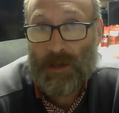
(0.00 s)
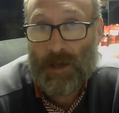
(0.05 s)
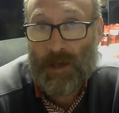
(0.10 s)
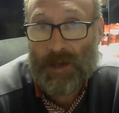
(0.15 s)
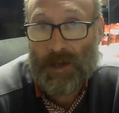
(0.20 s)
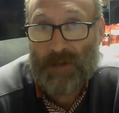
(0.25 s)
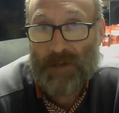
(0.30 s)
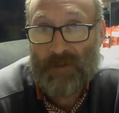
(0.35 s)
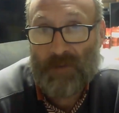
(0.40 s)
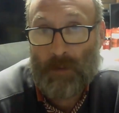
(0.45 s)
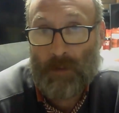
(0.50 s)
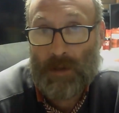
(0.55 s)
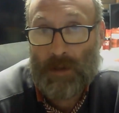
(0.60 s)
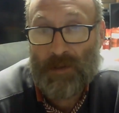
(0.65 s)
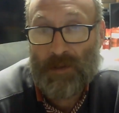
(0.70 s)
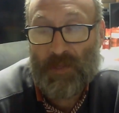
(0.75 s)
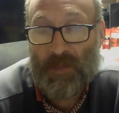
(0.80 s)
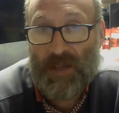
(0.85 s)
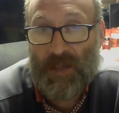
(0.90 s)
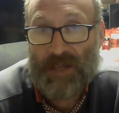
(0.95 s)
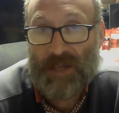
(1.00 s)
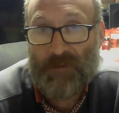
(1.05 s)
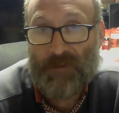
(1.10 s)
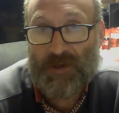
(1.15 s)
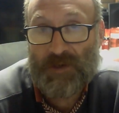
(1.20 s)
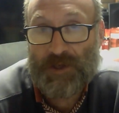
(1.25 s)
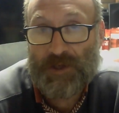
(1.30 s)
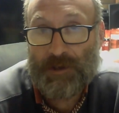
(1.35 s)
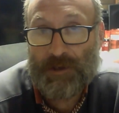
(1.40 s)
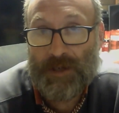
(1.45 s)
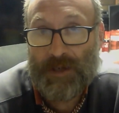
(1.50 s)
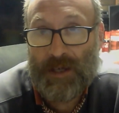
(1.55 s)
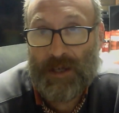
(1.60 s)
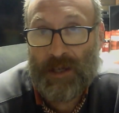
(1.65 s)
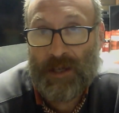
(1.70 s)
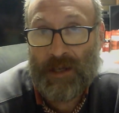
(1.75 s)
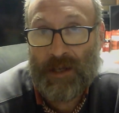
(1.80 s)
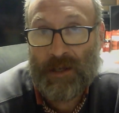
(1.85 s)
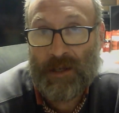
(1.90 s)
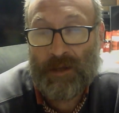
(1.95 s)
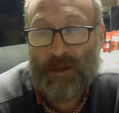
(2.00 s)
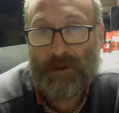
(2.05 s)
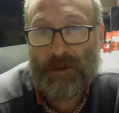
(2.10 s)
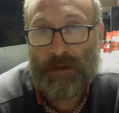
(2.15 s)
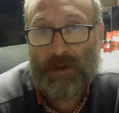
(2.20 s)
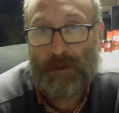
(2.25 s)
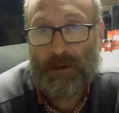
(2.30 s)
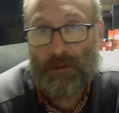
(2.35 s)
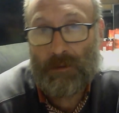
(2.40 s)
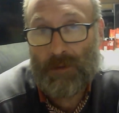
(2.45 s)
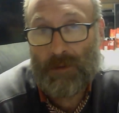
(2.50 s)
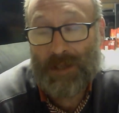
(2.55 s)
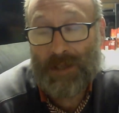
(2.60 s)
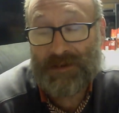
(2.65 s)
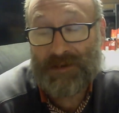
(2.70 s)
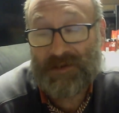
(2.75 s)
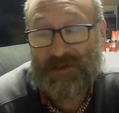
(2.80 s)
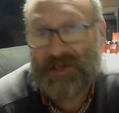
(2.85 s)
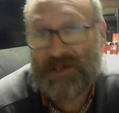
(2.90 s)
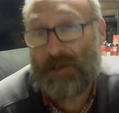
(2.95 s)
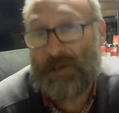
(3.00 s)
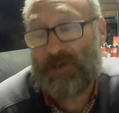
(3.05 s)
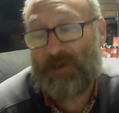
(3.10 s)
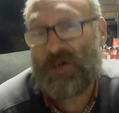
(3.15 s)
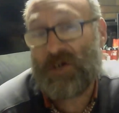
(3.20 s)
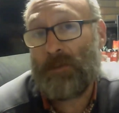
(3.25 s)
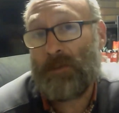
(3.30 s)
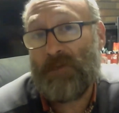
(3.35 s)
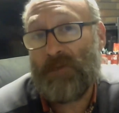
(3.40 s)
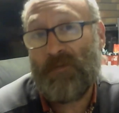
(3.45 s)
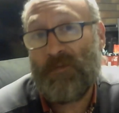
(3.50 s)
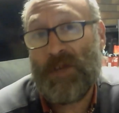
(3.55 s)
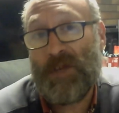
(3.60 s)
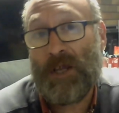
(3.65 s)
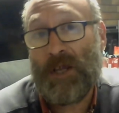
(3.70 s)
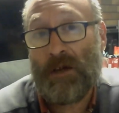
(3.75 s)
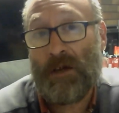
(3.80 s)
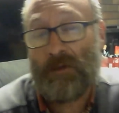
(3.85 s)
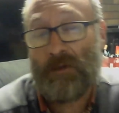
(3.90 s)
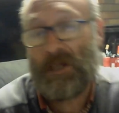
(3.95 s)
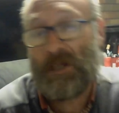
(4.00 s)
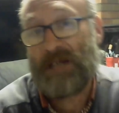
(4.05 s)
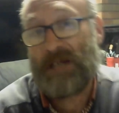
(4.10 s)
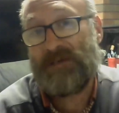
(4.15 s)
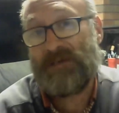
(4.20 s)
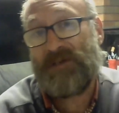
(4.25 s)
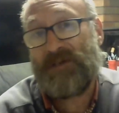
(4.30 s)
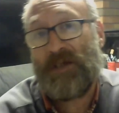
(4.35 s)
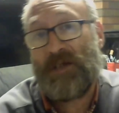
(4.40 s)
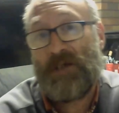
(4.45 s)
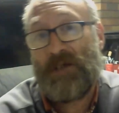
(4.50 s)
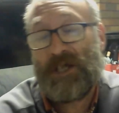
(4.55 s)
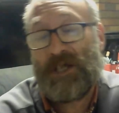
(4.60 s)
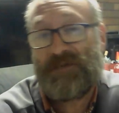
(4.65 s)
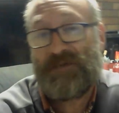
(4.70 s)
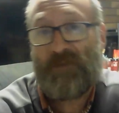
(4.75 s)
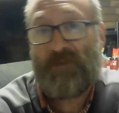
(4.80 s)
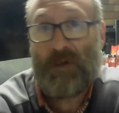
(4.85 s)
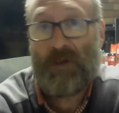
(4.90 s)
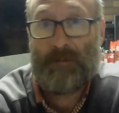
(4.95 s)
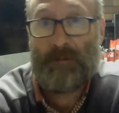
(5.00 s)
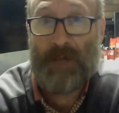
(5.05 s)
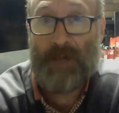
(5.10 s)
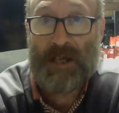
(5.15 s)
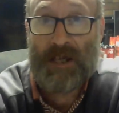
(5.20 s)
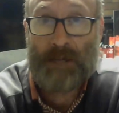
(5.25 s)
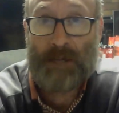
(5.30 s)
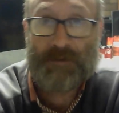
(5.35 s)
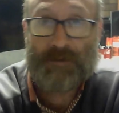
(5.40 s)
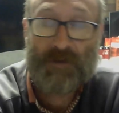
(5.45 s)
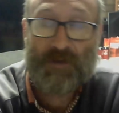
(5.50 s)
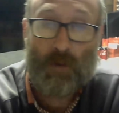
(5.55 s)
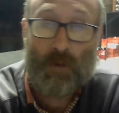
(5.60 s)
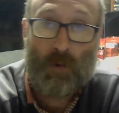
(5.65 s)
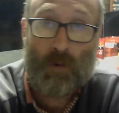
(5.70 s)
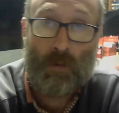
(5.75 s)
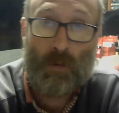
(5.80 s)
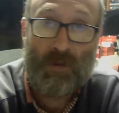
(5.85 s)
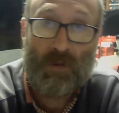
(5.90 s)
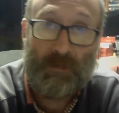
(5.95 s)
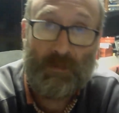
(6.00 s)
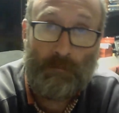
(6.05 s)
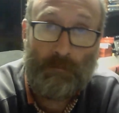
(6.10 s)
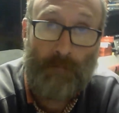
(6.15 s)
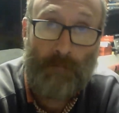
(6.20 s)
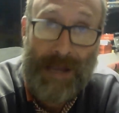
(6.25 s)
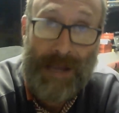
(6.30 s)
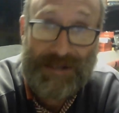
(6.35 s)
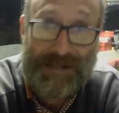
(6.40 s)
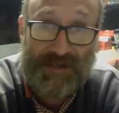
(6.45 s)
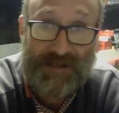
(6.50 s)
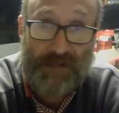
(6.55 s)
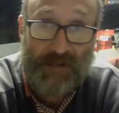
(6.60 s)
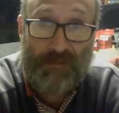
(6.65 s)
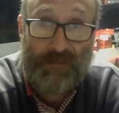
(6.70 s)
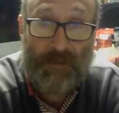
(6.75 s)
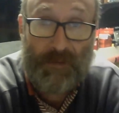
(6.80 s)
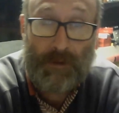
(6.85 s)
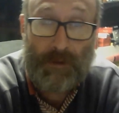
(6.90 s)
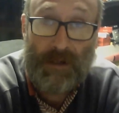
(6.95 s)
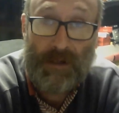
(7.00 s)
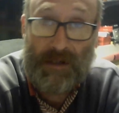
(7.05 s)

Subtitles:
G'day everyone, thank you for tuning in. Well, as I said at the top of the video, last Sunday's free pickup score was massive.